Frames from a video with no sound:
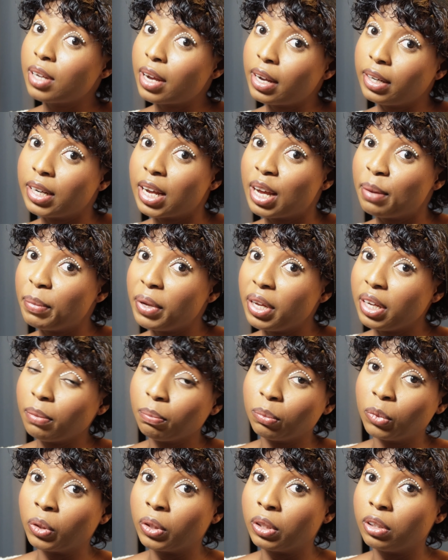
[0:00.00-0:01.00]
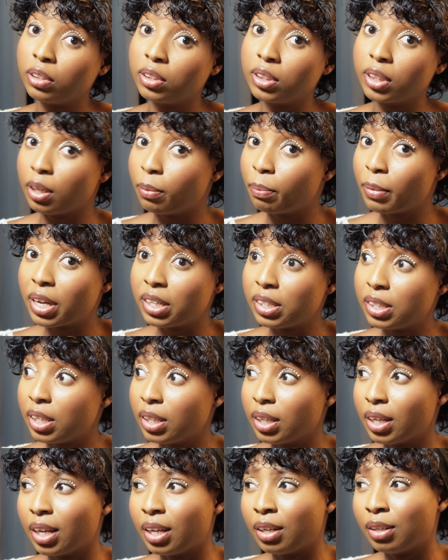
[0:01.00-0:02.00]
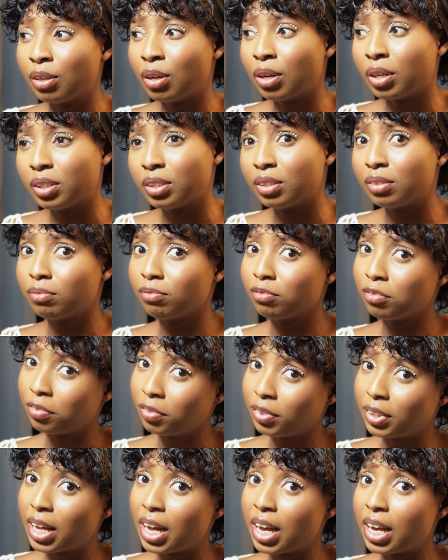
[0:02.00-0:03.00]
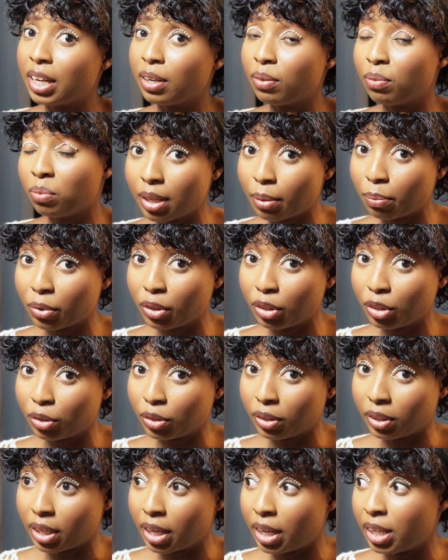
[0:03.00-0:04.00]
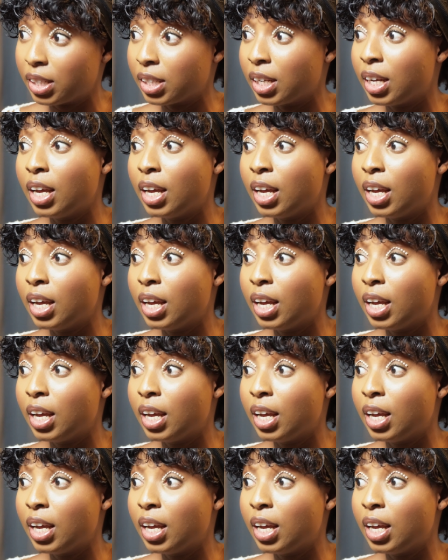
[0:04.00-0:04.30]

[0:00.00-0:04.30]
dynamic, more cinematic, and not flat temperature light.